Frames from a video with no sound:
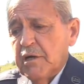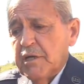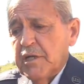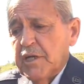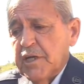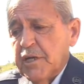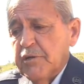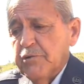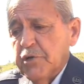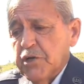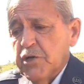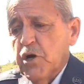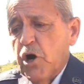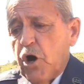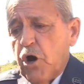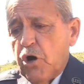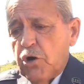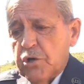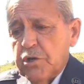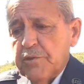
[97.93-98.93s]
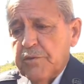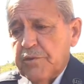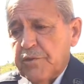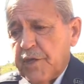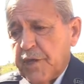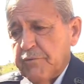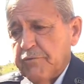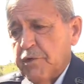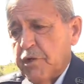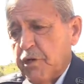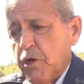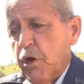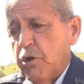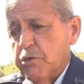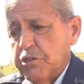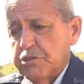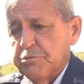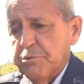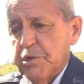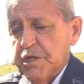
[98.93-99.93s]
he would call, they would
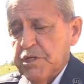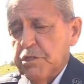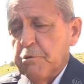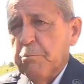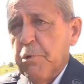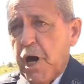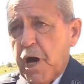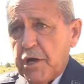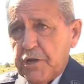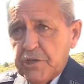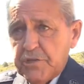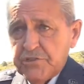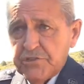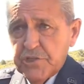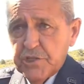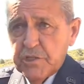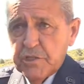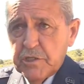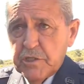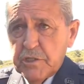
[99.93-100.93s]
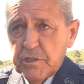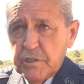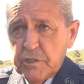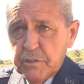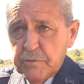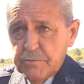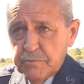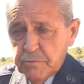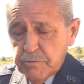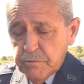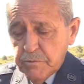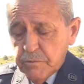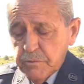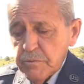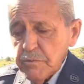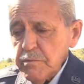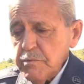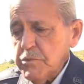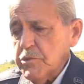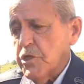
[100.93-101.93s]
always bring the bodies in
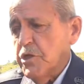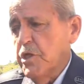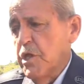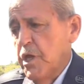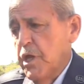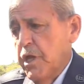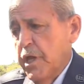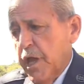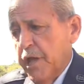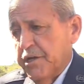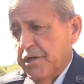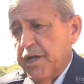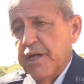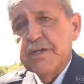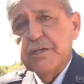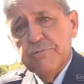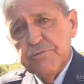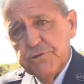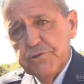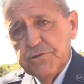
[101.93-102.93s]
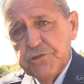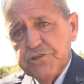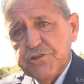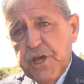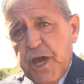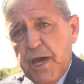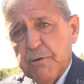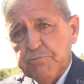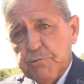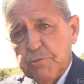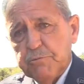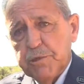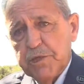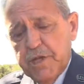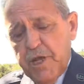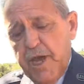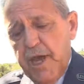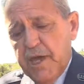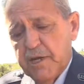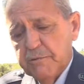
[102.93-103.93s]
and take them through the chapel,
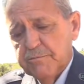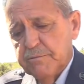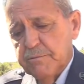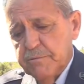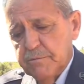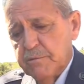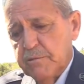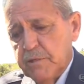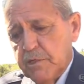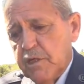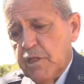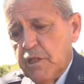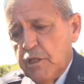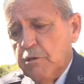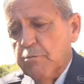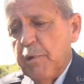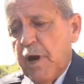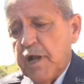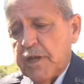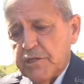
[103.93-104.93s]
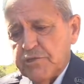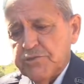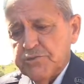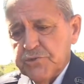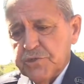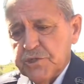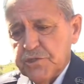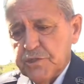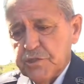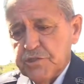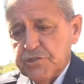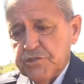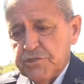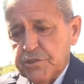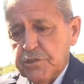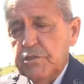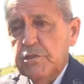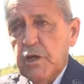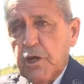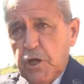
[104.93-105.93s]
but they had them, the bodies were in
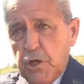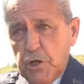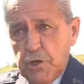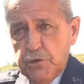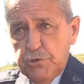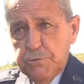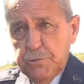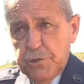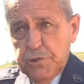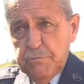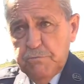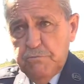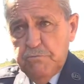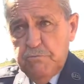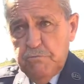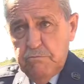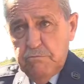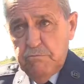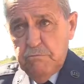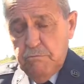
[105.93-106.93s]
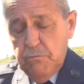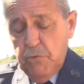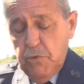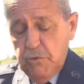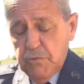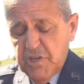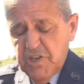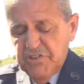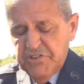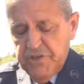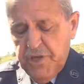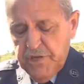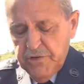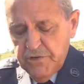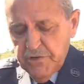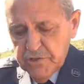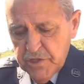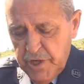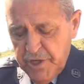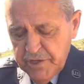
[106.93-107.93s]
these aluminum
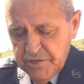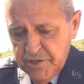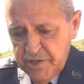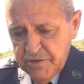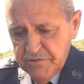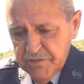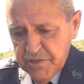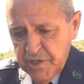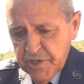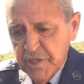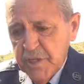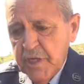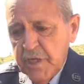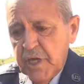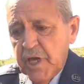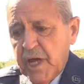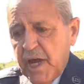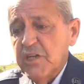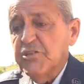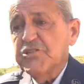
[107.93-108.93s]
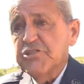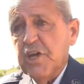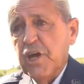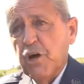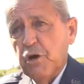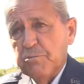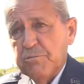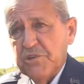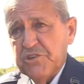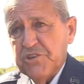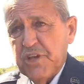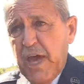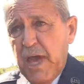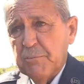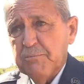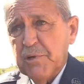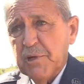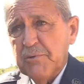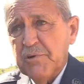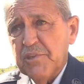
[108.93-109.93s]
containers and everything. I used to help the
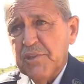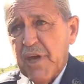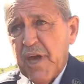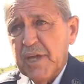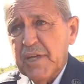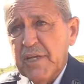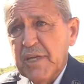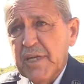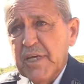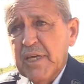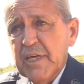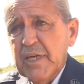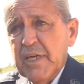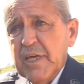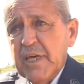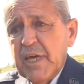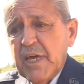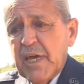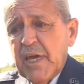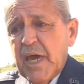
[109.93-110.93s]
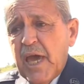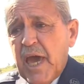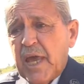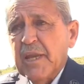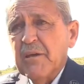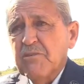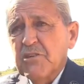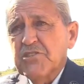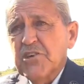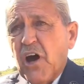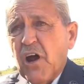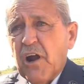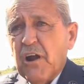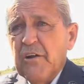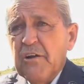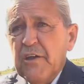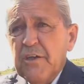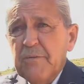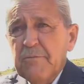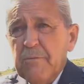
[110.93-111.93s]
chaplain with that, and it was
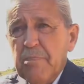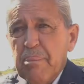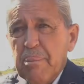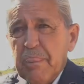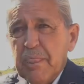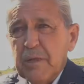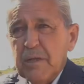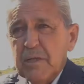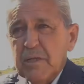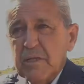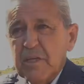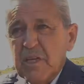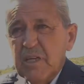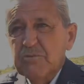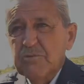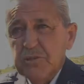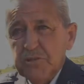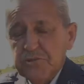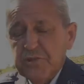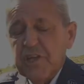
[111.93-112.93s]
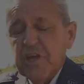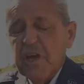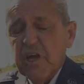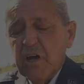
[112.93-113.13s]
hard. It was really